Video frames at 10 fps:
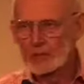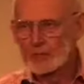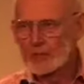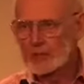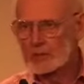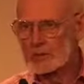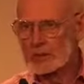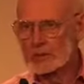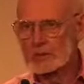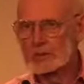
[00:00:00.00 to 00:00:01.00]
peak
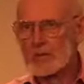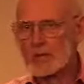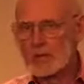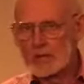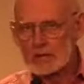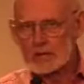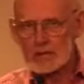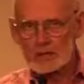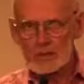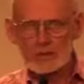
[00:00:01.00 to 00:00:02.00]
oil and
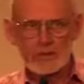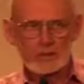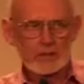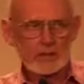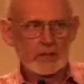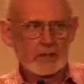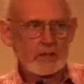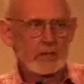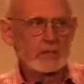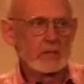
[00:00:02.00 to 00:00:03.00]
so on down the
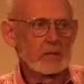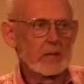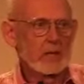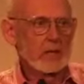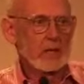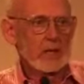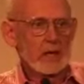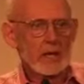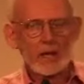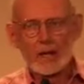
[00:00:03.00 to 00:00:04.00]
list.
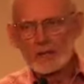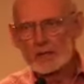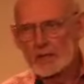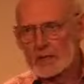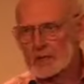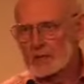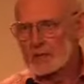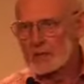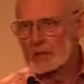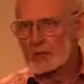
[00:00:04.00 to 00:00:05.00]
And yet
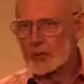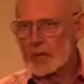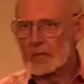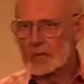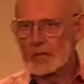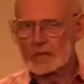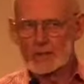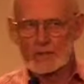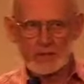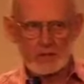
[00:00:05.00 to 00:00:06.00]
we are now in
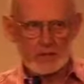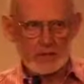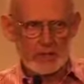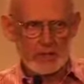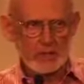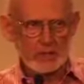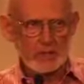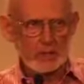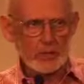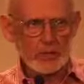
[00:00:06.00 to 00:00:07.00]
a situation
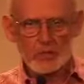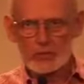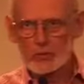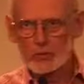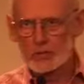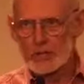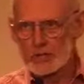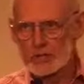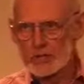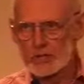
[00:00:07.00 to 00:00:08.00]
in which all
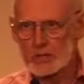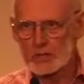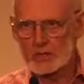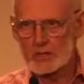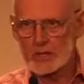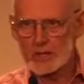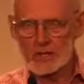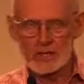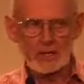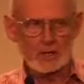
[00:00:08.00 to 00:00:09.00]
those things
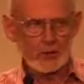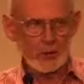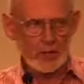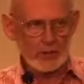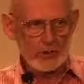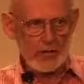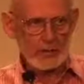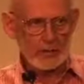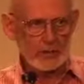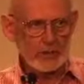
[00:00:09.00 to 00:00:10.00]
are quite
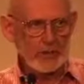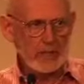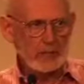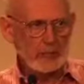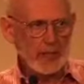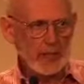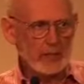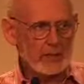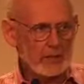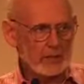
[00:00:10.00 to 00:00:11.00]
rapidly
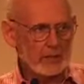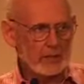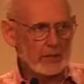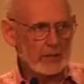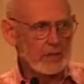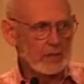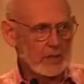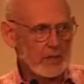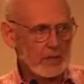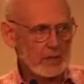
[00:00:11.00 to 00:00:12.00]
impacting on
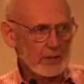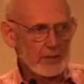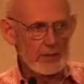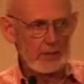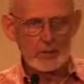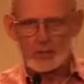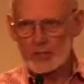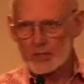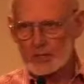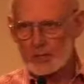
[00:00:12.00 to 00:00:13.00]
the human
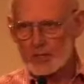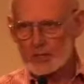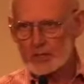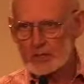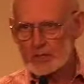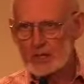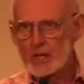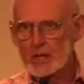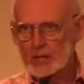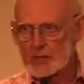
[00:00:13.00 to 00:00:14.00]
situation
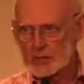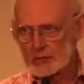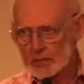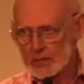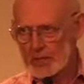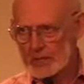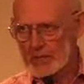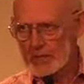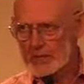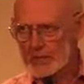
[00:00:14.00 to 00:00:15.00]

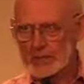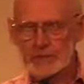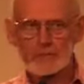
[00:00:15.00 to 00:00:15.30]
simultaneously.